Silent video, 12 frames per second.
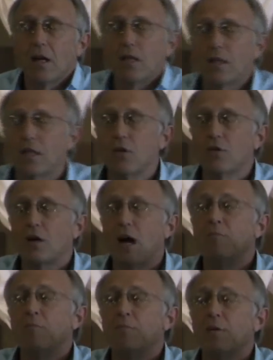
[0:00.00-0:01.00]
And then you
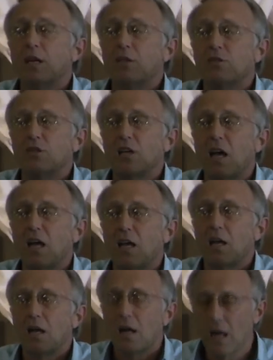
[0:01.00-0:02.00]
come and you say,
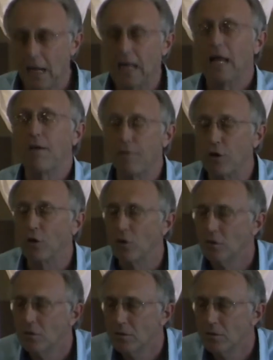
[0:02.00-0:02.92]
I love you.